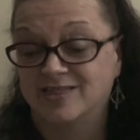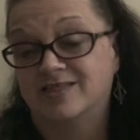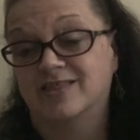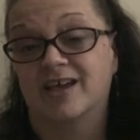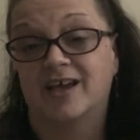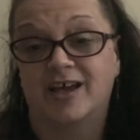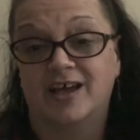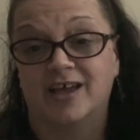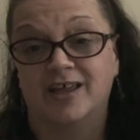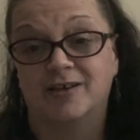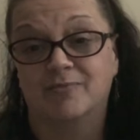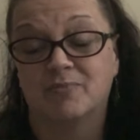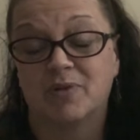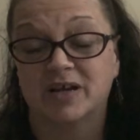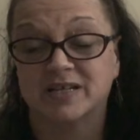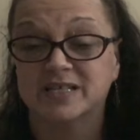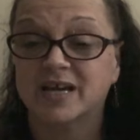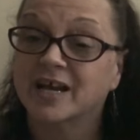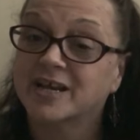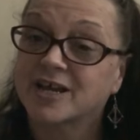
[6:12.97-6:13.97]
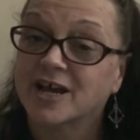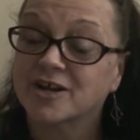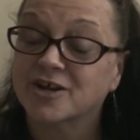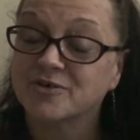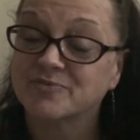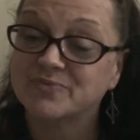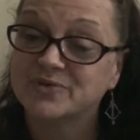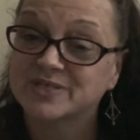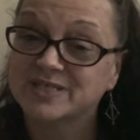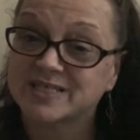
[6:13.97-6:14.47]
then my dad got
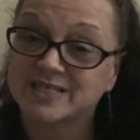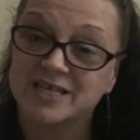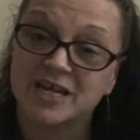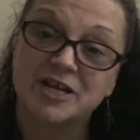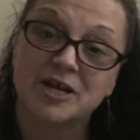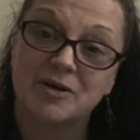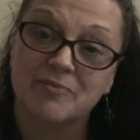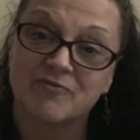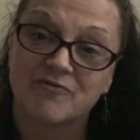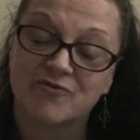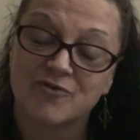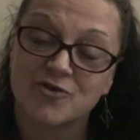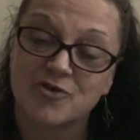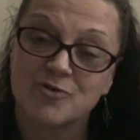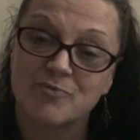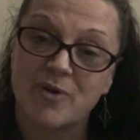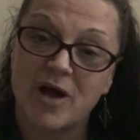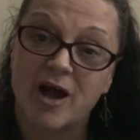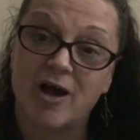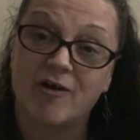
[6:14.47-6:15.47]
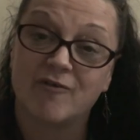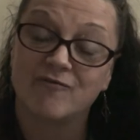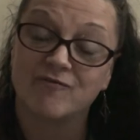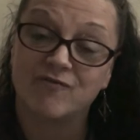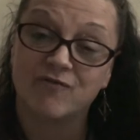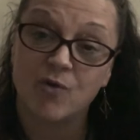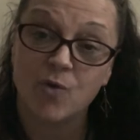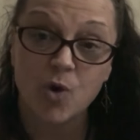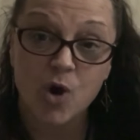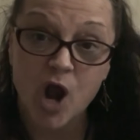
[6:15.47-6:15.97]
up and stayed up for about
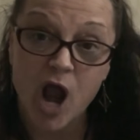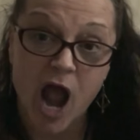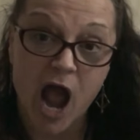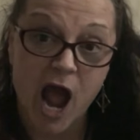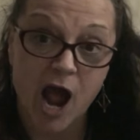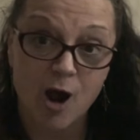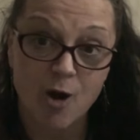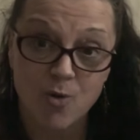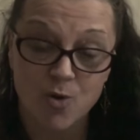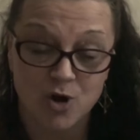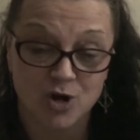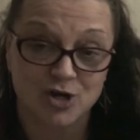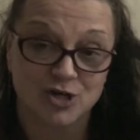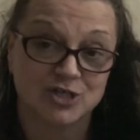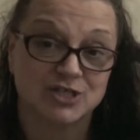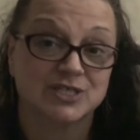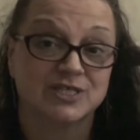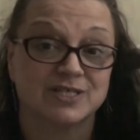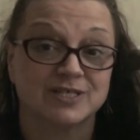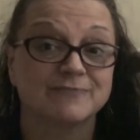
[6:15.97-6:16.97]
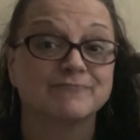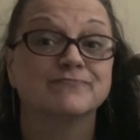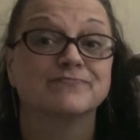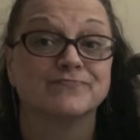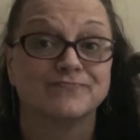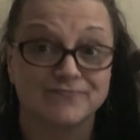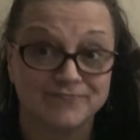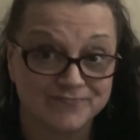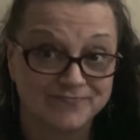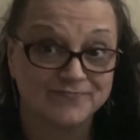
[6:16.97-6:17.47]
four hours
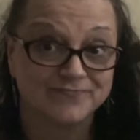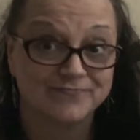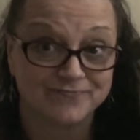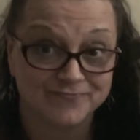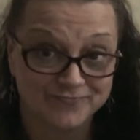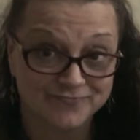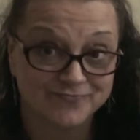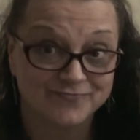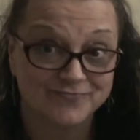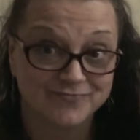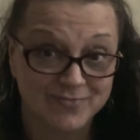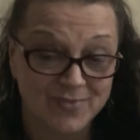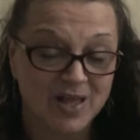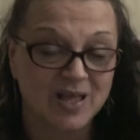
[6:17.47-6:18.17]
mm-hmm.